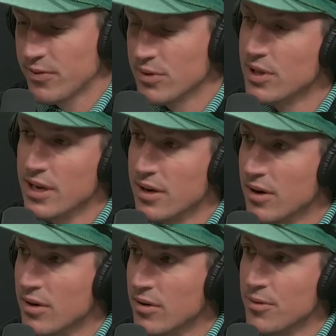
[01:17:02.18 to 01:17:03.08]

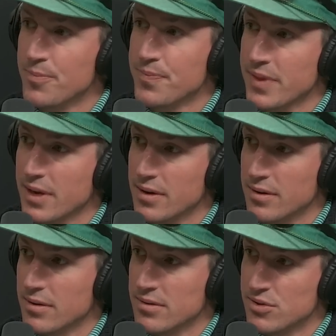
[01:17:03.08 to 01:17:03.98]
Foligno,
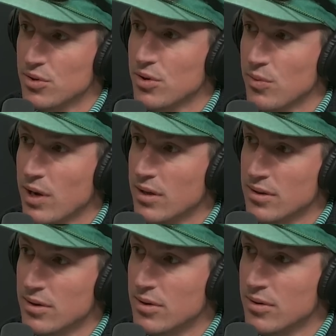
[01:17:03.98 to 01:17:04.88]

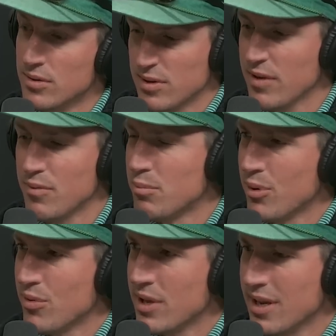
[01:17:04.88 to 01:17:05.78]
Zuccarello,
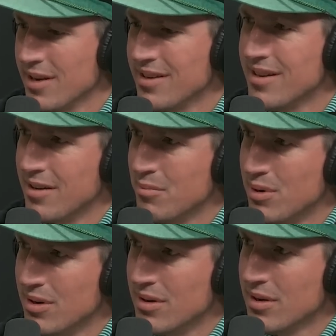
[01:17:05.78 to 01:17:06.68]
even Brodin,
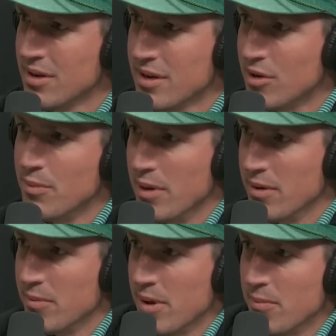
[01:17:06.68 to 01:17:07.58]
Dumba,
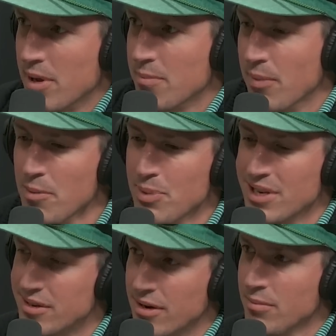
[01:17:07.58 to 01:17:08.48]
it
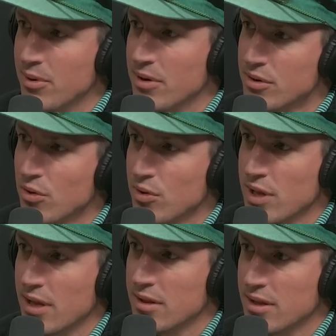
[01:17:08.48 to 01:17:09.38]
might be Dumba,
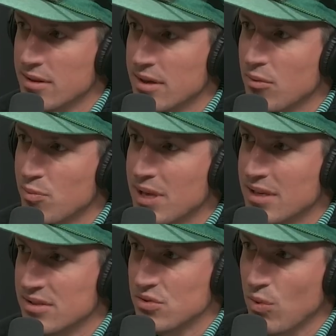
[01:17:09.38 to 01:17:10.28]
knowing that would
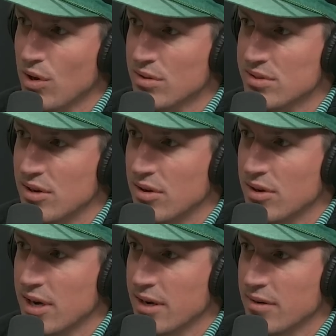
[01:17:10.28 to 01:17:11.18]
be his swan
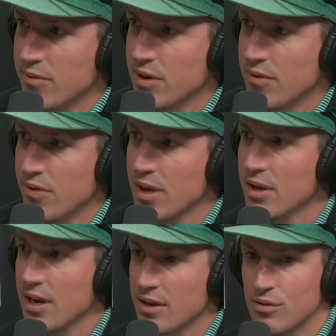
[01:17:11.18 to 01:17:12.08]
song kind of. And if
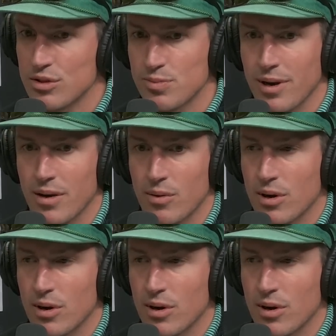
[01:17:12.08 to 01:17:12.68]
he got to a spot